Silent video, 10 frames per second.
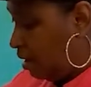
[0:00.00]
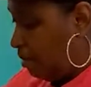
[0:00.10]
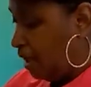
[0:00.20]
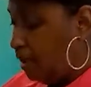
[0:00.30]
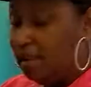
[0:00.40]

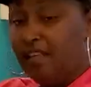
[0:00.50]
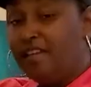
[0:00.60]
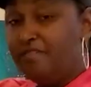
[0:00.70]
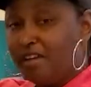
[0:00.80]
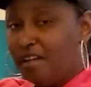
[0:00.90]
We're gonna
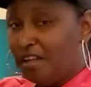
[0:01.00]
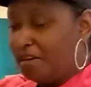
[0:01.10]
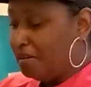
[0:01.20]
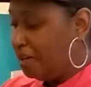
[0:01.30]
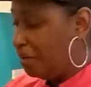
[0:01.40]
leave it
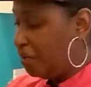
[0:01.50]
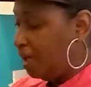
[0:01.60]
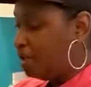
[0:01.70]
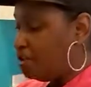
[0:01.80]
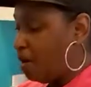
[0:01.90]
alone, and we're
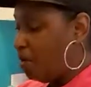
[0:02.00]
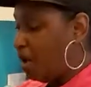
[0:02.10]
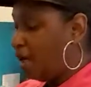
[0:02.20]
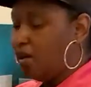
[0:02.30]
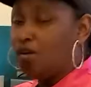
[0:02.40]
gonna start
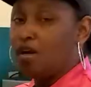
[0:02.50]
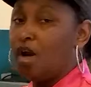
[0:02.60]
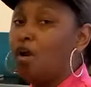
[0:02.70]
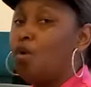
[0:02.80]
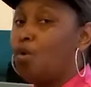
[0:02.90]
working on
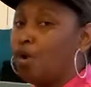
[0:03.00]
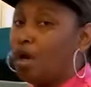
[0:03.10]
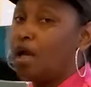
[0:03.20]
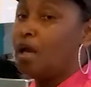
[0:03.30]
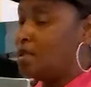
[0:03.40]
our
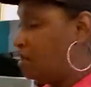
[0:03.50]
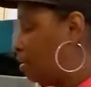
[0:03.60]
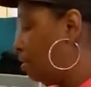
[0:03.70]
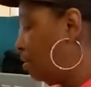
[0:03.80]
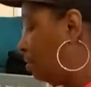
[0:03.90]
corn
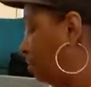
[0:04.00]
custard.